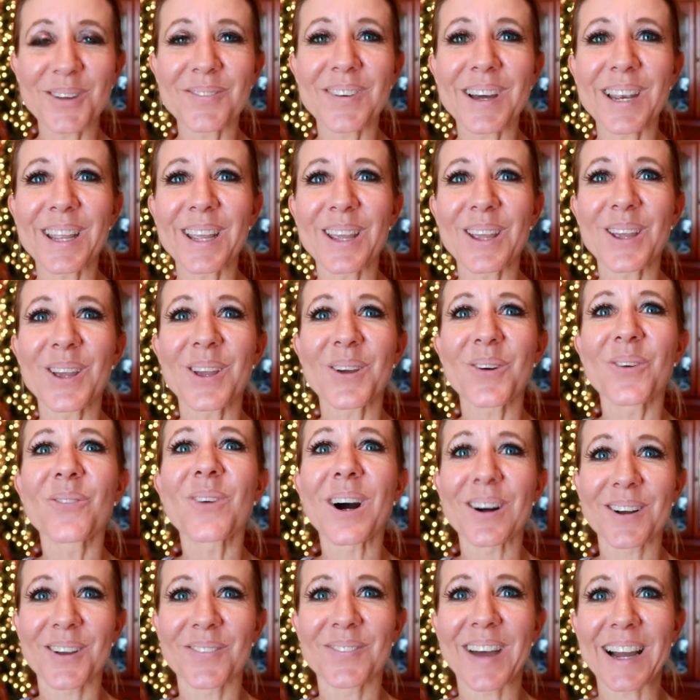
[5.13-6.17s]
everybody,
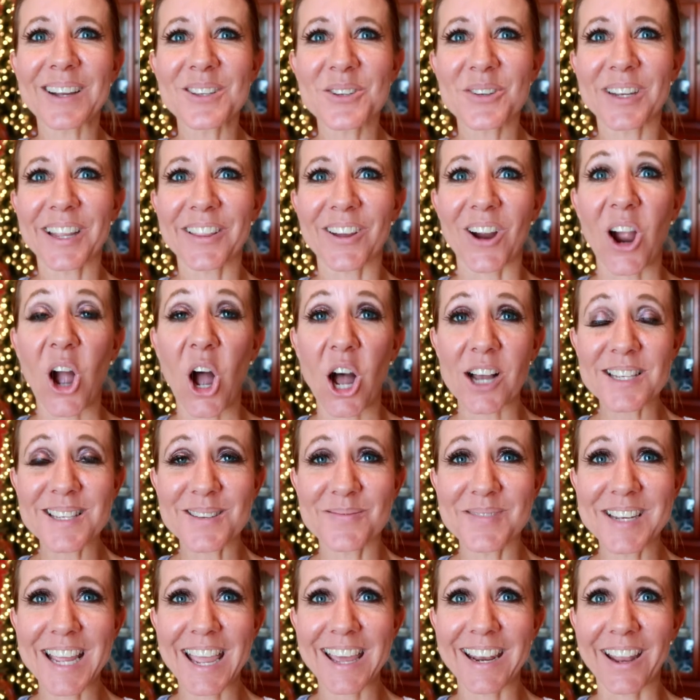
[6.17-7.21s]
welcome back to another
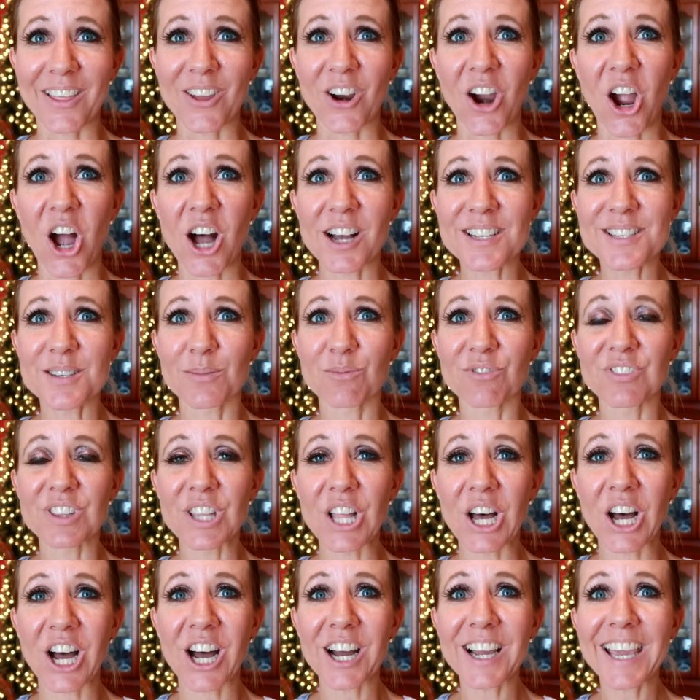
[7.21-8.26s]
awesome day, another awesome
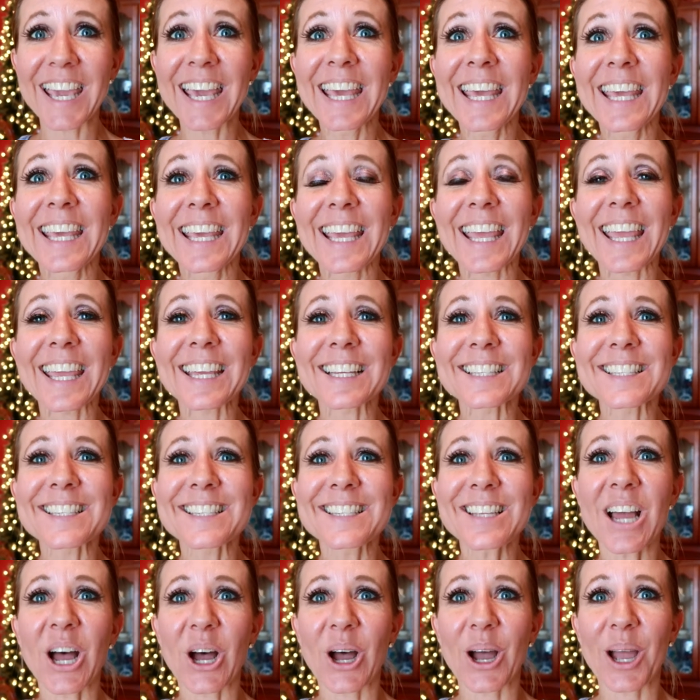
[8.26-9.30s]
vlog.
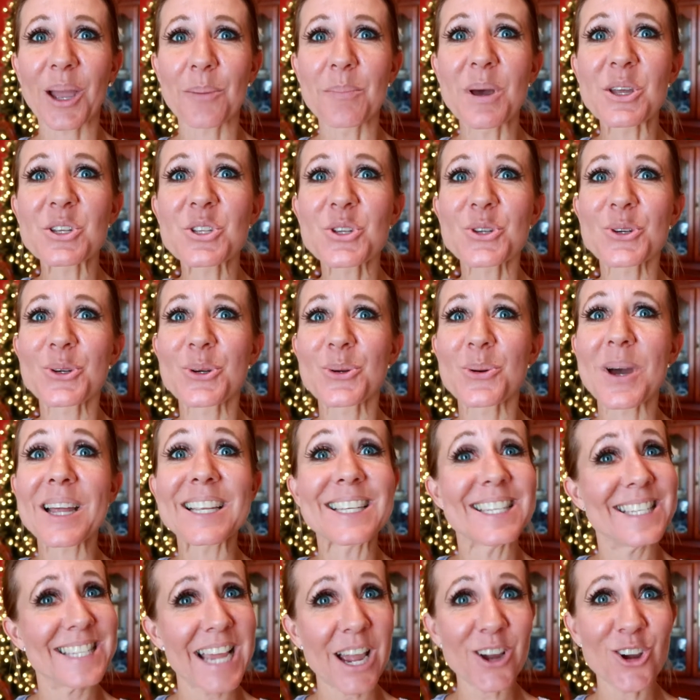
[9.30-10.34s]
It's time
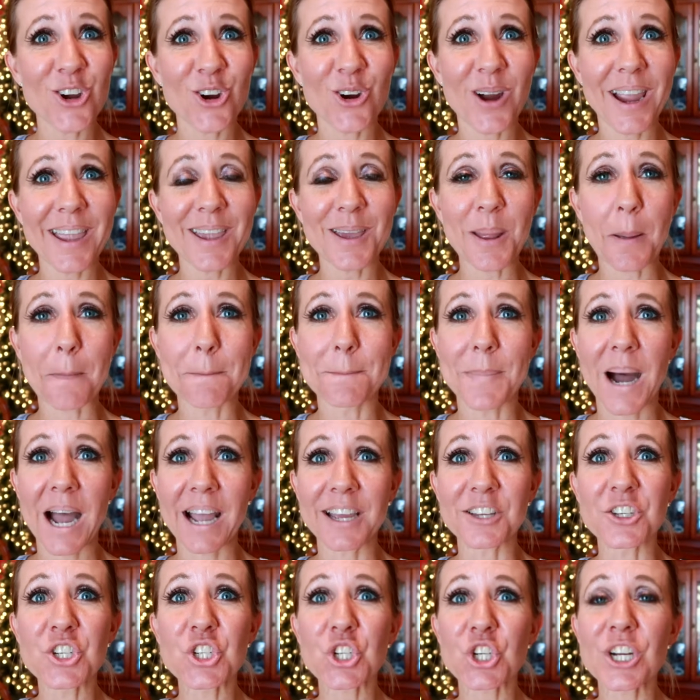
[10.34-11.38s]
to decorate
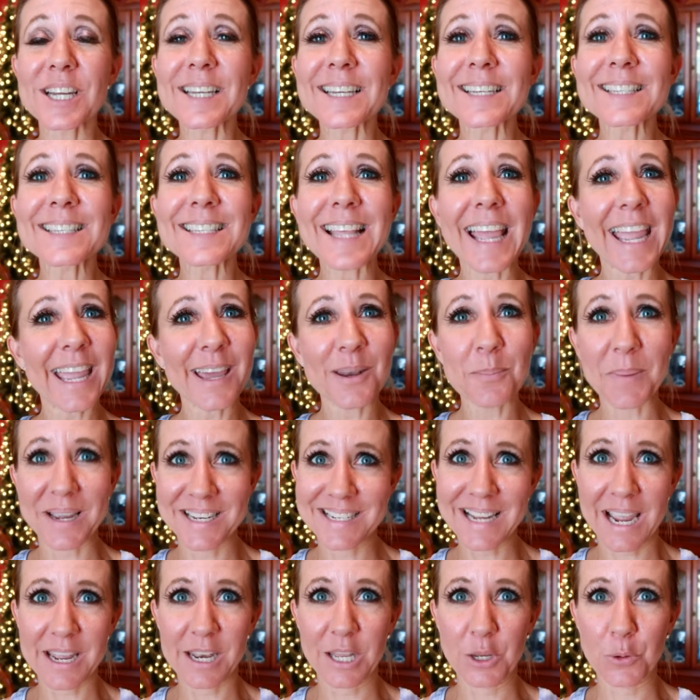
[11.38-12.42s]
my trees and my
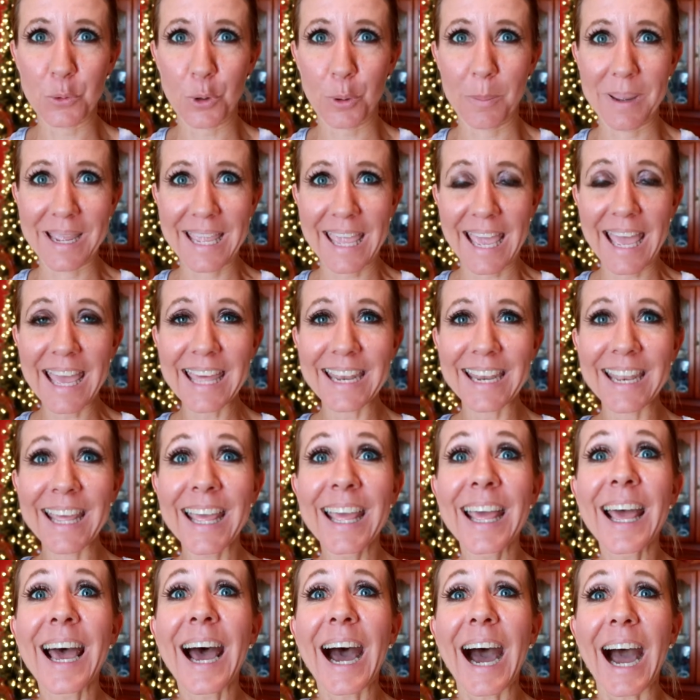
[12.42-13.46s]
dining room again.